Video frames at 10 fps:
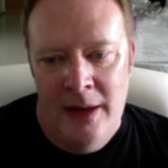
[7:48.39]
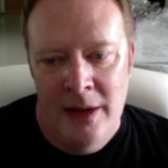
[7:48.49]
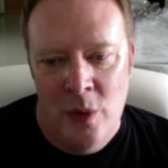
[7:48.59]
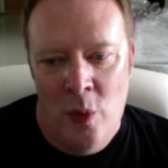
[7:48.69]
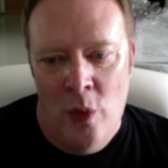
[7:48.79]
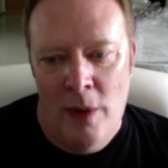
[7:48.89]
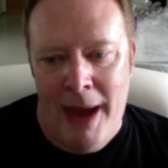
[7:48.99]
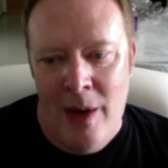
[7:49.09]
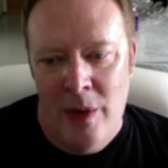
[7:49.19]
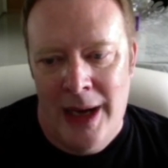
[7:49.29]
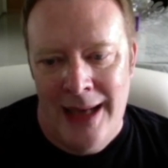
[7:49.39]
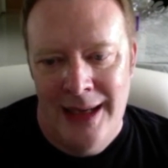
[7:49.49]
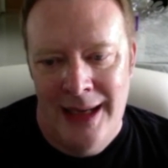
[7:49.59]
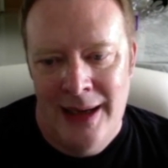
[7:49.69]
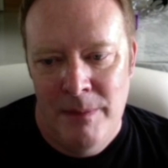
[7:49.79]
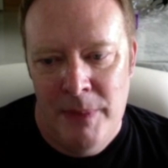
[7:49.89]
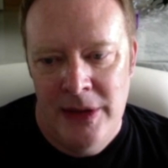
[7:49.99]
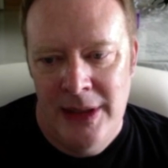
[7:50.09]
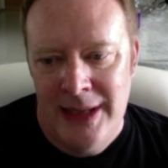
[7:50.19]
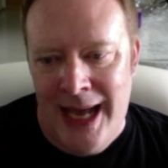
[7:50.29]
that's all about getting
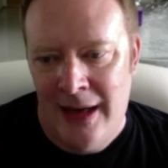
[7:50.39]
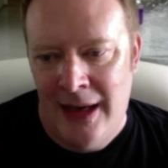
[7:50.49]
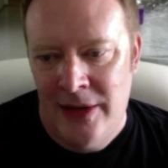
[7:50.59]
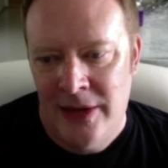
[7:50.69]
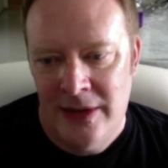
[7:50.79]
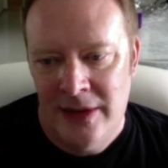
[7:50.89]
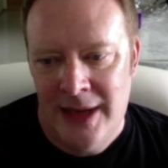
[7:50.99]
business analysts,